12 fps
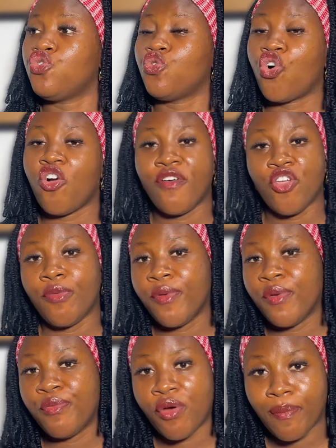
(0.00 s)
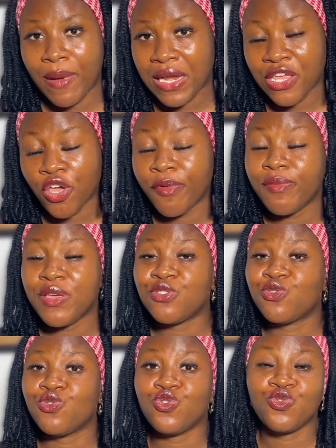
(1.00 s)
you cover your baby properly, your baby
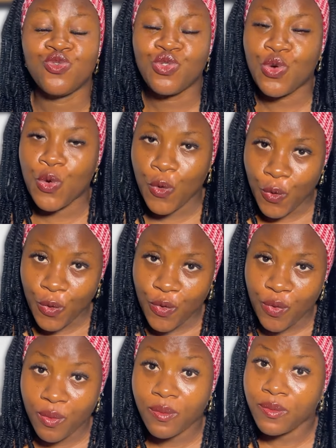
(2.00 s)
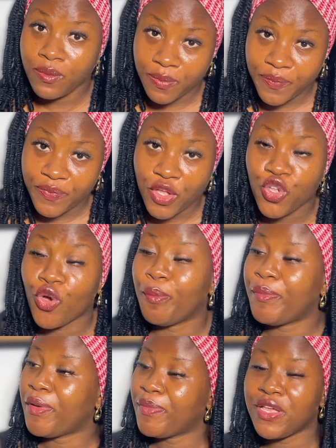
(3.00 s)
is good to go. Your
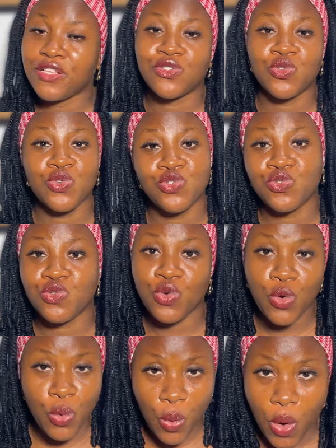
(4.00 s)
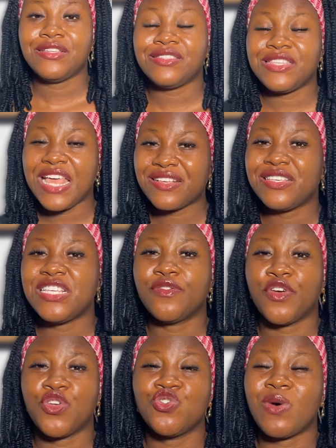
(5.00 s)
baby is good to go. Next
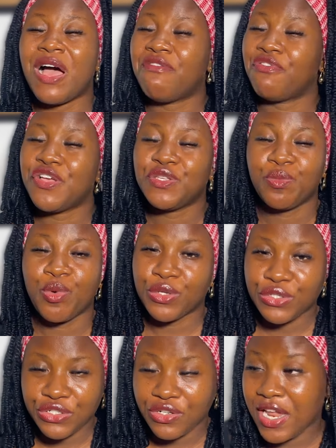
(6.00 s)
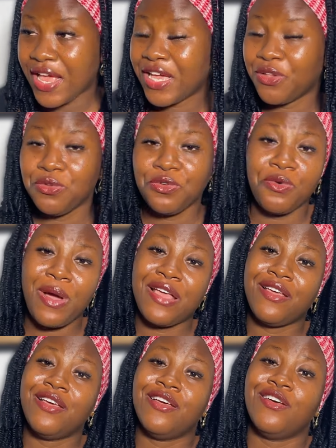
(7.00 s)
is for you to avoid sponge. Like, I don't know
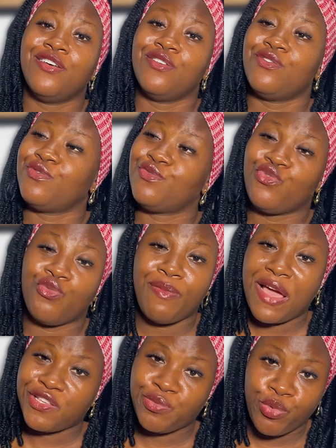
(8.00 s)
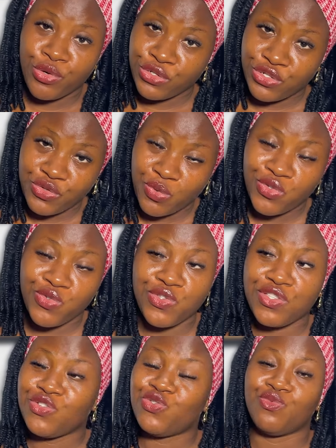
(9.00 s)
why you buy sponge, you want
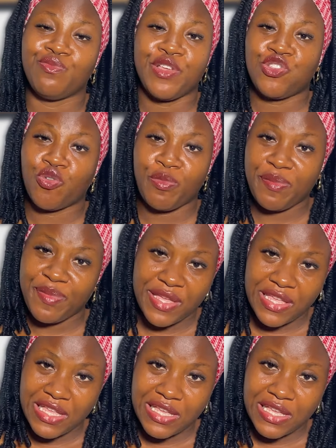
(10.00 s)
to use it to bathe your baby.